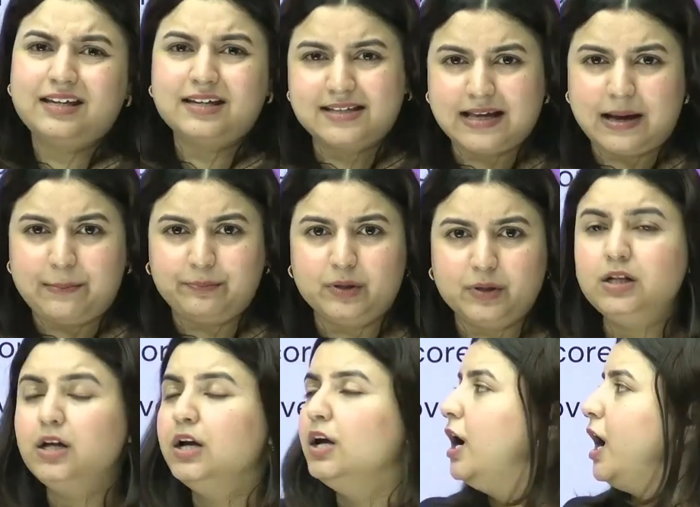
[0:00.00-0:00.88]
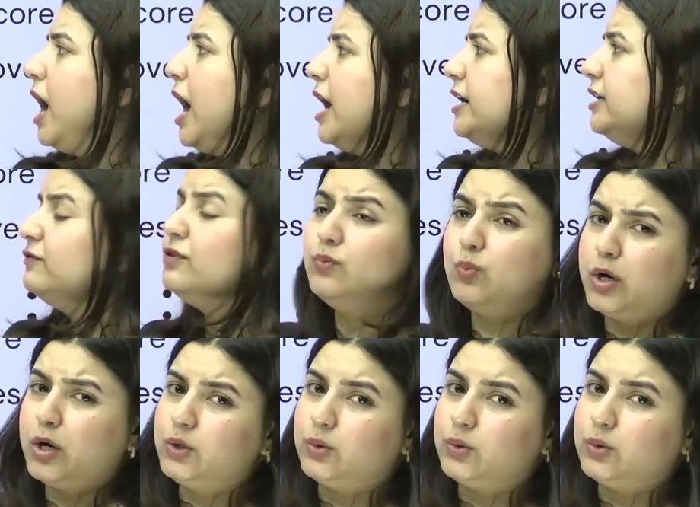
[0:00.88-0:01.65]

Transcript: example, and if you want,